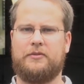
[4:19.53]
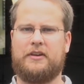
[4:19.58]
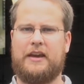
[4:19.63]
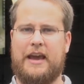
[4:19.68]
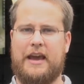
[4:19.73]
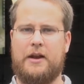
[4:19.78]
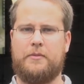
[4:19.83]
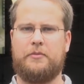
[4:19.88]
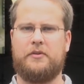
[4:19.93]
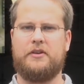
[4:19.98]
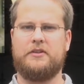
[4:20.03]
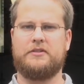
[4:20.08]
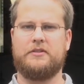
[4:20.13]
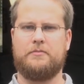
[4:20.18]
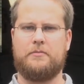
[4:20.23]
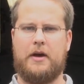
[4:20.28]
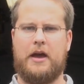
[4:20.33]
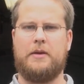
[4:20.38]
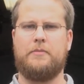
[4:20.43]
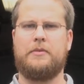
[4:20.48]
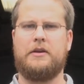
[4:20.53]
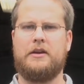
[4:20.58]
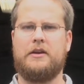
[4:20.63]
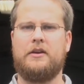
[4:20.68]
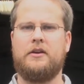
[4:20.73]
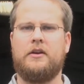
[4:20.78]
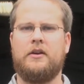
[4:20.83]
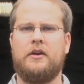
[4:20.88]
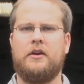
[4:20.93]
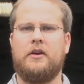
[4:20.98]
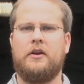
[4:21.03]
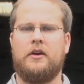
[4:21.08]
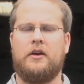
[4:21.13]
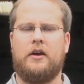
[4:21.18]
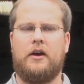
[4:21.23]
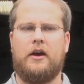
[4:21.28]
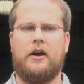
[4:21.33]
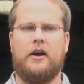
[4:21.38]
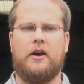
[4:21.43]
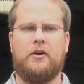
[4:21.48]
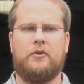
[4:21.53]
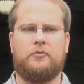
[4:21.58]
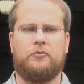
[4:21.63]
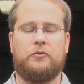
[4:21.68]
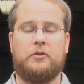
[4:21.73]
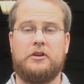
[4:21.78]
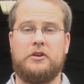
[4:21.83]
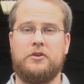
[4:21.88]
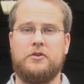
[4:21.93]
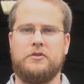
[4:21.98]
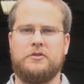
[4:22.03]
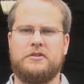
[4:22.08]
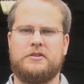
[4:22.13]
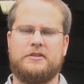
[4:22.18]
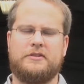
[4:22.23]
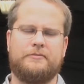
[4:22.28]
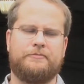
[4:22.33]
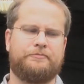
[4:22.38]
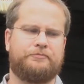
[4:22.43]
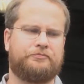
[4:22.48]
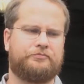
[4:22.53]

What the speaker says: cannibalism might be reduced.